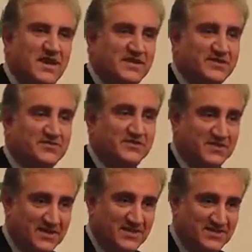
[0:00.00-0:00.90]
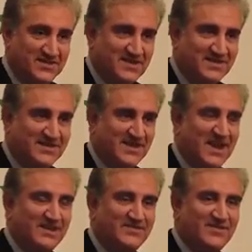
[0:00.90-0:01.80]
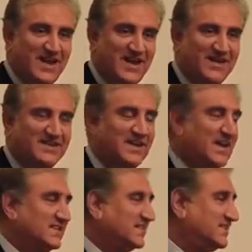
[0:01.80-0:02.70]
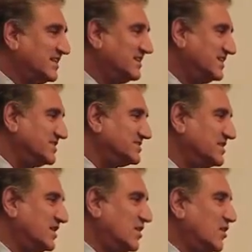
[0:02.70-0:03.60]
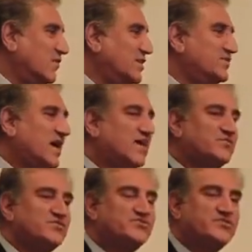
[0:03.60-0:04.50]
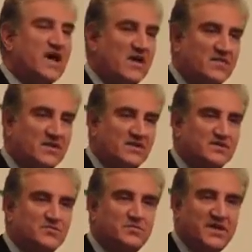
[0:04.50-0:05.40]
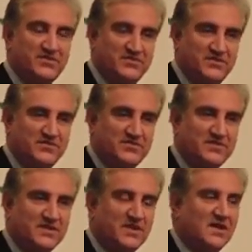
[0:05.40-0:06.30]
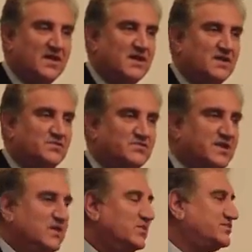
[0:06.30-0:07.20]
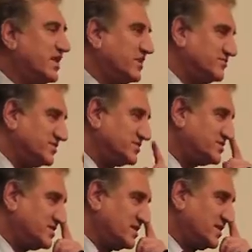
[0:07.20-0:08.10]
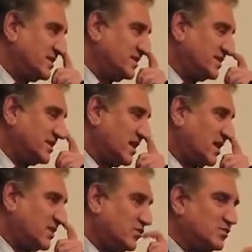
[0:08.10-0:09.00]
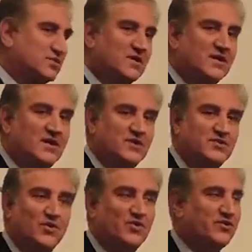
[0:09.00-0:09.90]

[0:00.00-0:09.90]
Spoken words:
and there's a third I'd like to add. And the third is, when you have to travel to places to deal with challenges that are not your